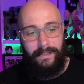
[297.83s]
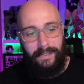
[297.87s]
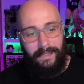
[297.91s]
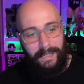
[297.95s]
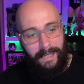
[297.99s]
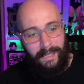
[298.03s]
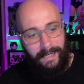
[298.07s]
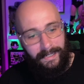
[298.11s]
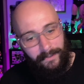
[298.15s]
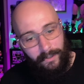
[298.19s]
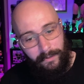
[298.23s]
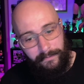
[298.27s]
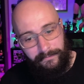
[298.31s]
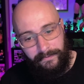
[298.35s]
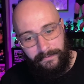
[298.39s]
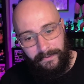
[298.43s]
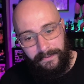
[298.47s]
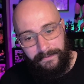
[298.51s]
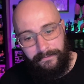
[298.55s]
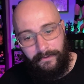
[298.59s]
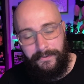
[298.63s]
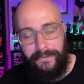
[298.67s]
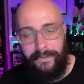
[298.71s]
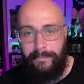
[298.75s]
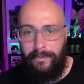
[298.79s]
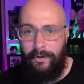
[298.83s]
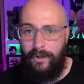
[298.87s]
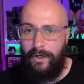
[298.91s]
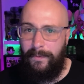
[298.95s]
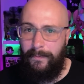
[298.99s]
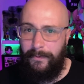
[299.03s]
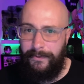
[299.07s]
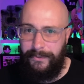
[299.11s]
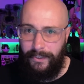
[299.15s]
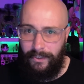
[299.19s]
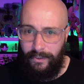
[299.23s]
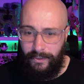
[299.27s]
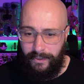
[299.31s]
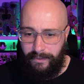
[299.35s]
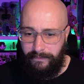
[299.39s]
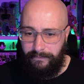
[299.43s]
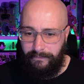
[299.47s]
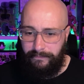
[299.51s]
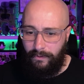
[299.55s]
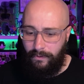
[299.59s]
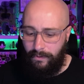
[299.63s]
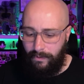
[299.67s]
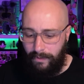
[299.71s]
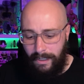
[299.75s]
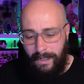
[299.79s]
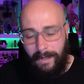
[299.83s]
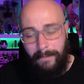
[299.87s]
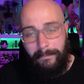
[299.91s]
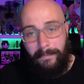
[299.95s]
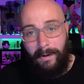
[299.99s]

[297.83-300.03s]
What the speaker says: and hopefully find the Pokemon you're looking for.